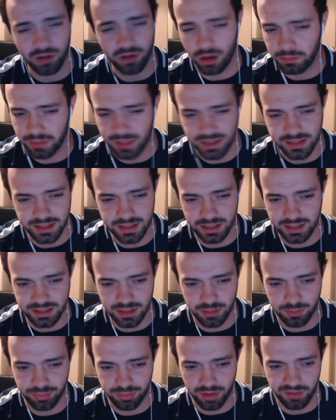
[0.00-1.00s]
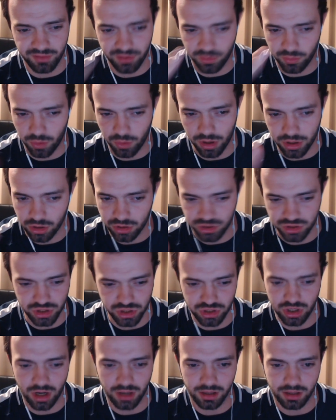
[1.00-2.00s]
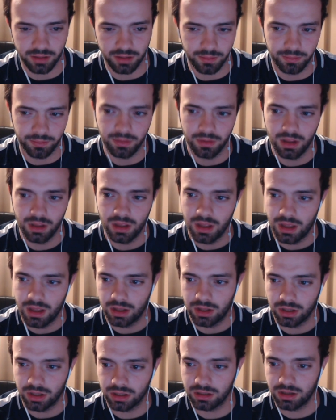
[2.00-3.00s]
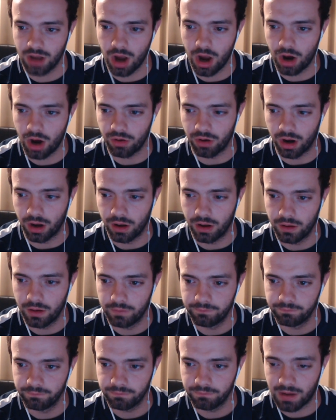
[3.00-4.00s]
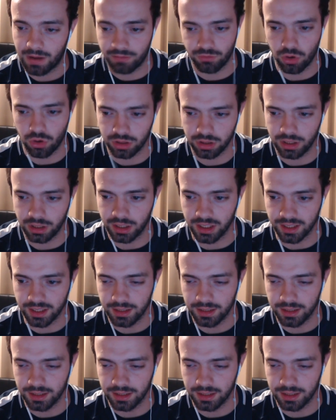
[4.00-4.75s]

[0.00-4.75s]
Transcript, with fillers: I'm guessing it's her brother, the one who looks just like him. Ungara and Rock Lee.